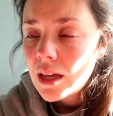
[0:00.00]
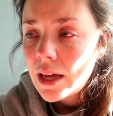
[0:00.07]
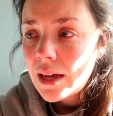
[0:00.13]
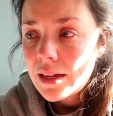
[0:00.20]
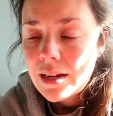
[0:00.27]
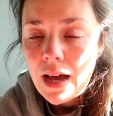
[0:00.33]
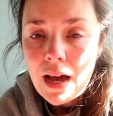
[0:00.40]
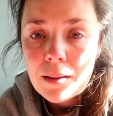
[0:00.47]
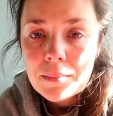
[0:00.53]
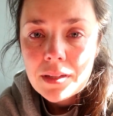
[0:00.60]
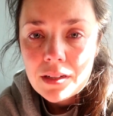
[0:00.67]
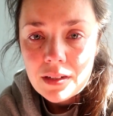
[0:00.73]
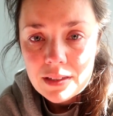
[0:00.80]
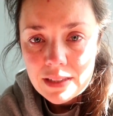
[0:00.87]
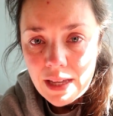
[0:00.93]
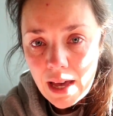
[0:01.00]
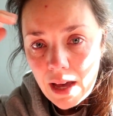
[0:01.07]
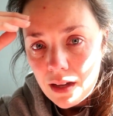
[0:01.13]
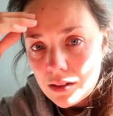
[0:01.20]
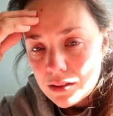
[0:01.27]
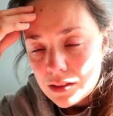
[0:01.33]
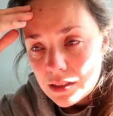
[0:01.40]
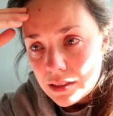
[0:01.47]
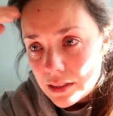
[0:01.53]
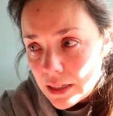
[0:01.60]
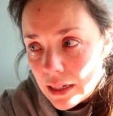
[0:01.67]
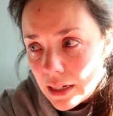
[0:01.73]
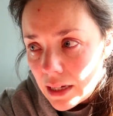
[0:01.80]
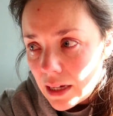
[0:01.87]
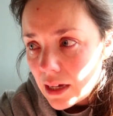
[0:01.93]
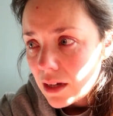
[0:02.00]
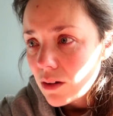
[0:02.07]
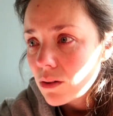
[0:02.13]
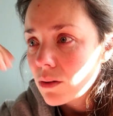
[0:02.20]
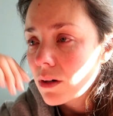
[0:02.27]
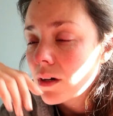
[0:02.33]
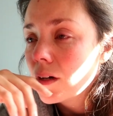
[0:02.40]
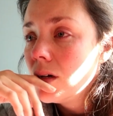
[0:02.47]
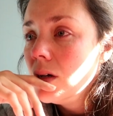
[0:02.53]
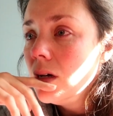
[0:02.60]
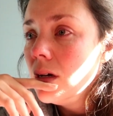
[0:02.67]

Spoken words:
and I'm here at the house cleaning or